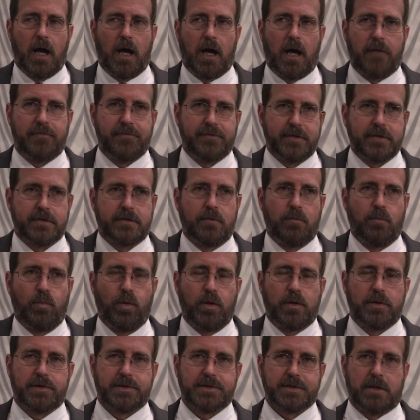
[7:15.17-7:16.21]
I think that
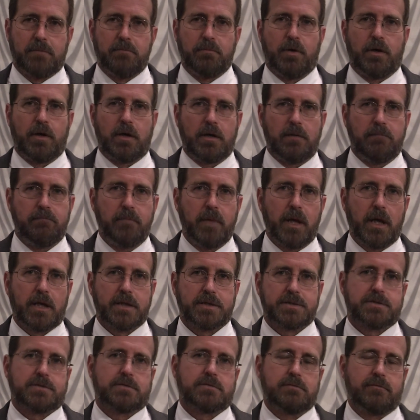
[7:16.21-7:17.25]
when somebody
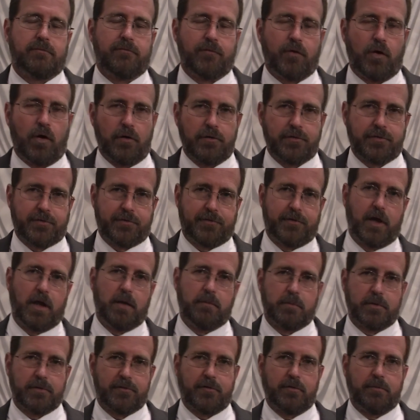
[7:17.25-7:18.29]
makes false
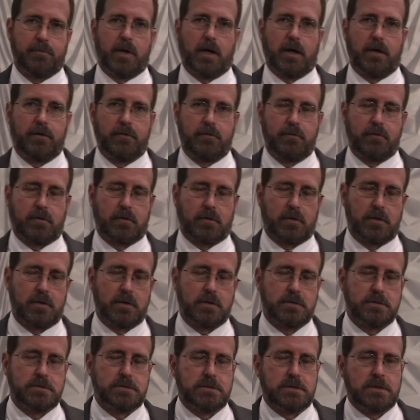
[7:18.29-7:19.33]
statements about nuclear,
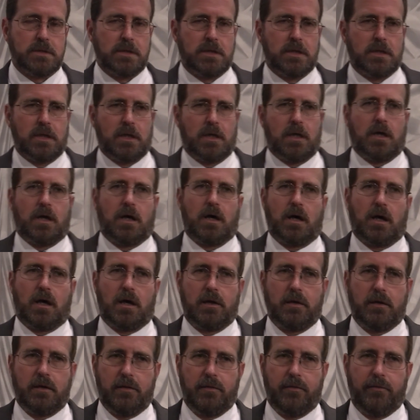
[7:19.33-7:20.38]
uh,
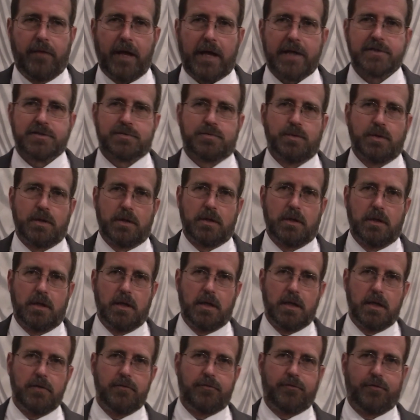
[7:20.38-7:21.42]
that's when you
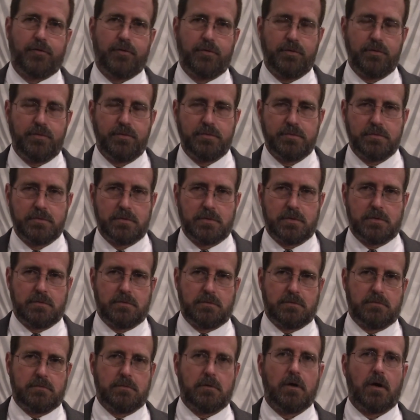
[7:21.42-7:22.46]
need to
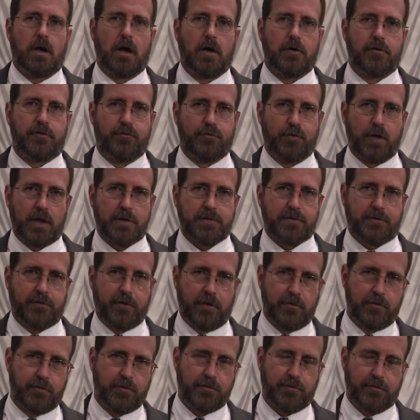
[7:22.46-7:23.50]
address
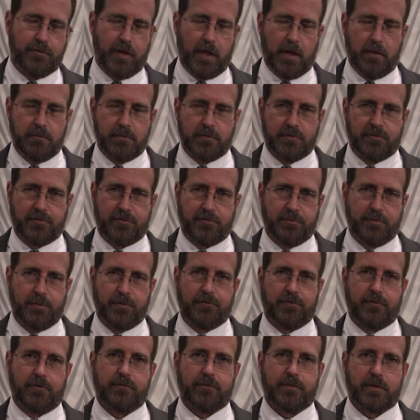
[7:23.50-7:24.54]
those statements
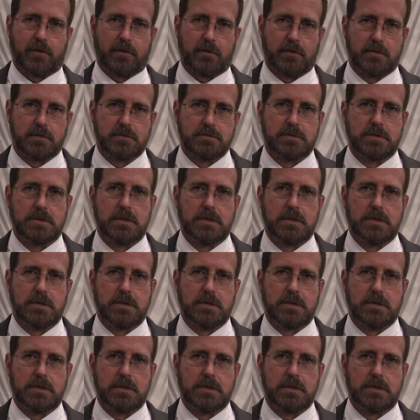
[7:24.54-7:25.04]
specifically.